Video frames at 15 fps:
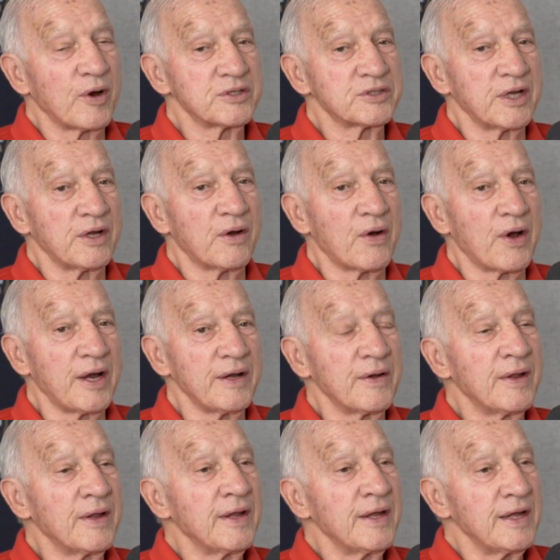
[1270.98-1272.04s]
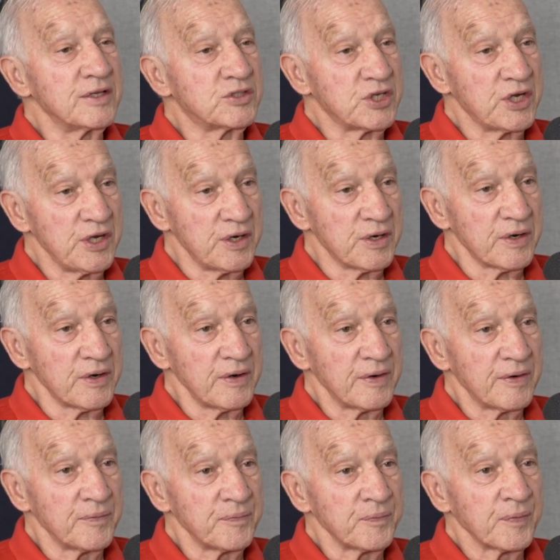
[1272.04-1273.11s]
I say, all right, it's here.
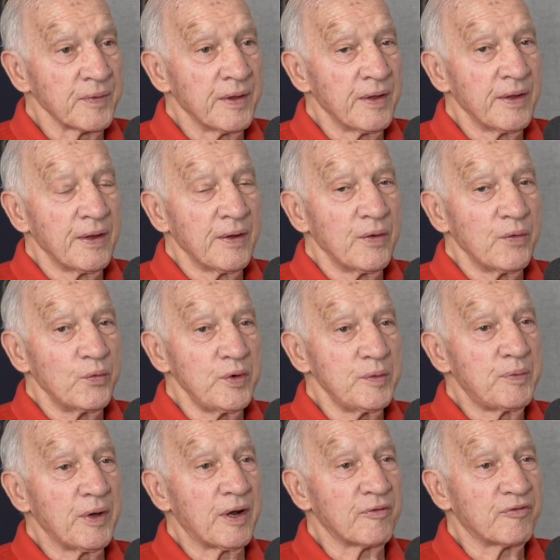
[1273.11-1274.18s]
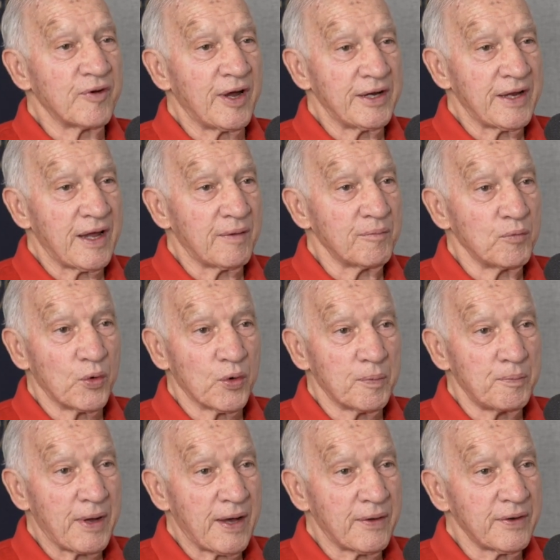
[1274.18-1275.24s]
We better find out more
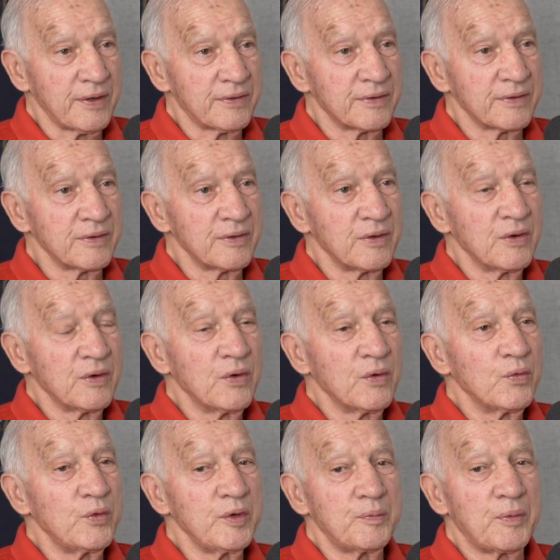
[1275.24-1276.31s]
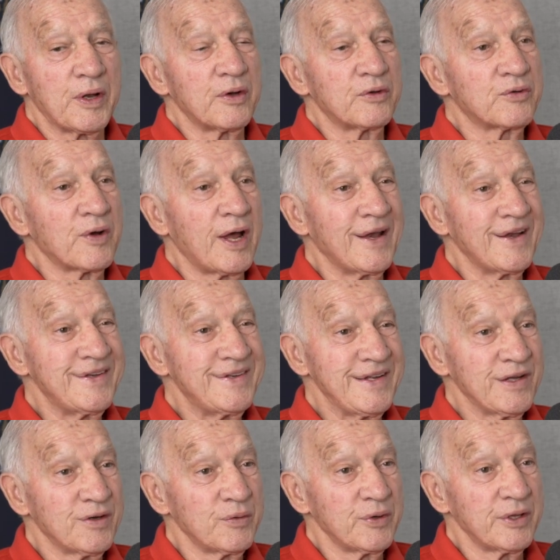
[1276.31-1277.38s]
about it. We better try to
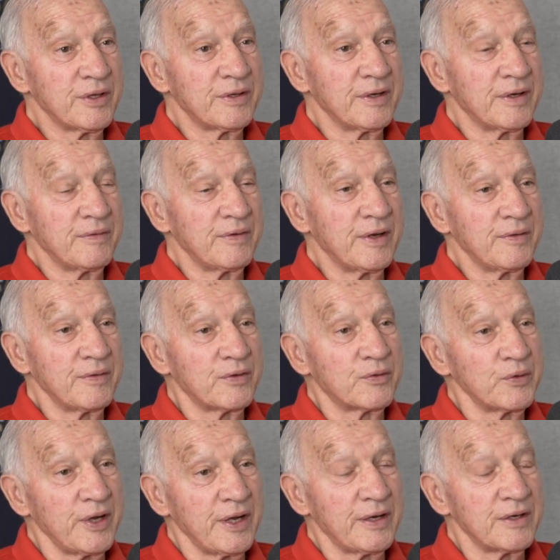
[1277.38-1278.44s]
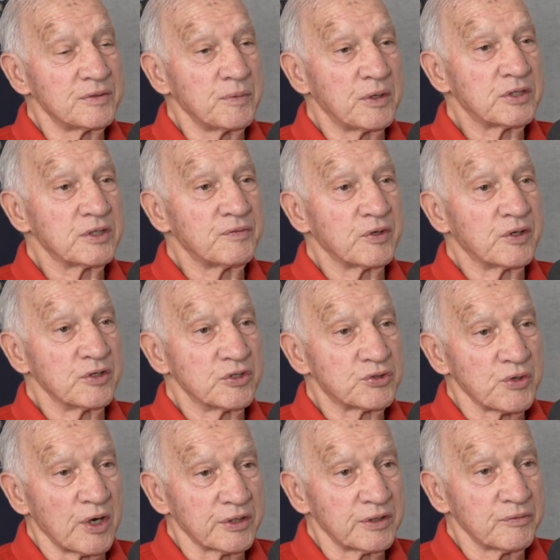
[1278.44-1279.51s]
deal with it and create as much of a
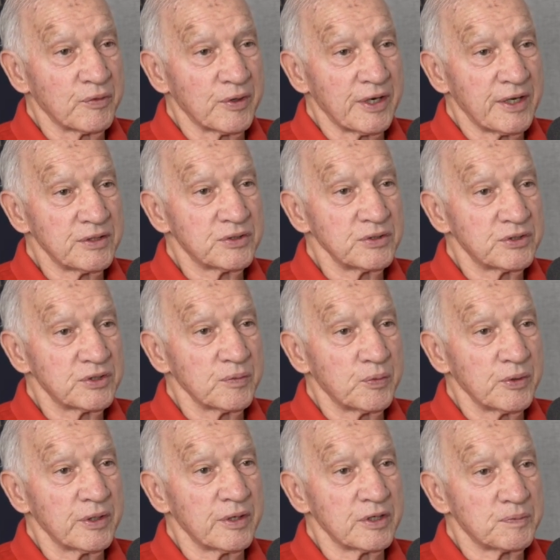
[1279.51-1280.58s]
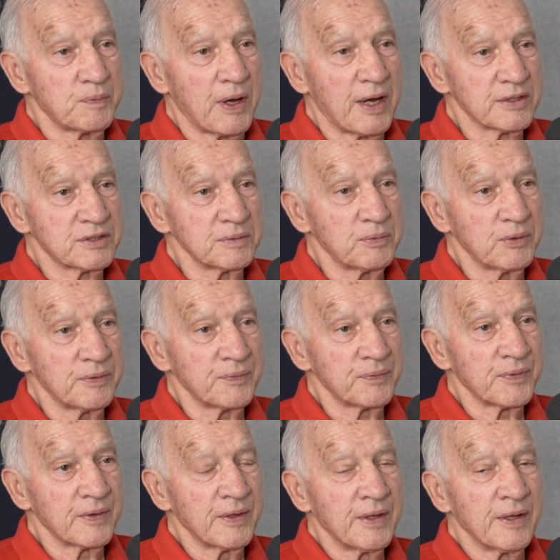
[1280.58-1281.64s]
constructive relationship with it as possible.
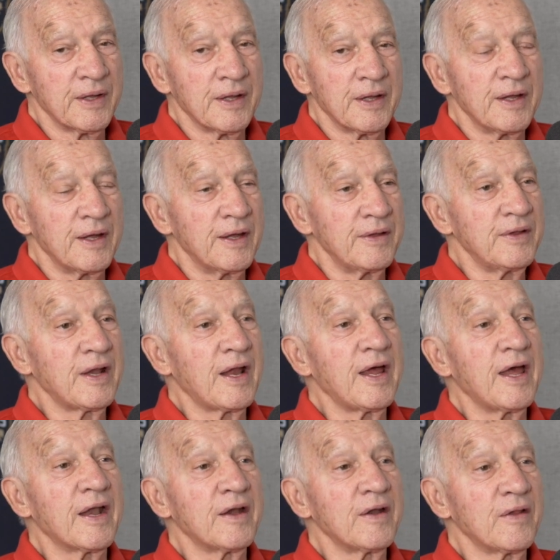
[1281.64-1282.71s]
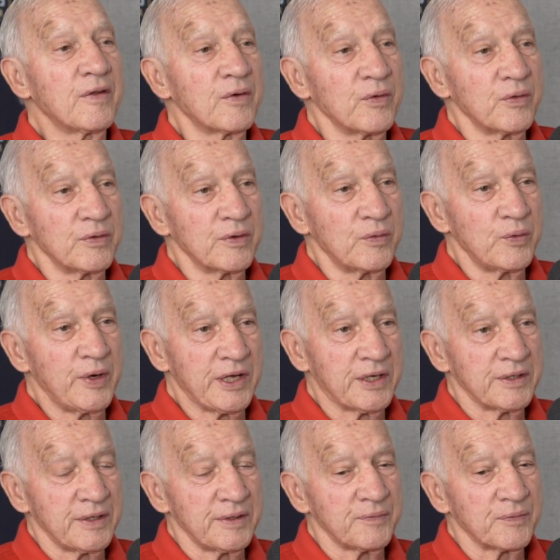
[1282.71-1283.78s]
And then I had another
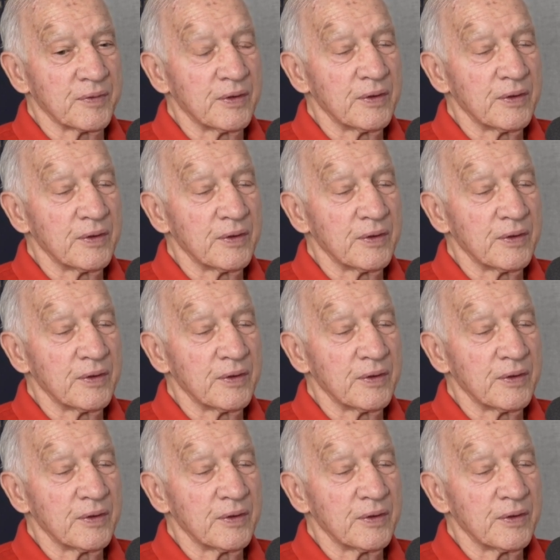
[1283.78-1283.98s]
awakening.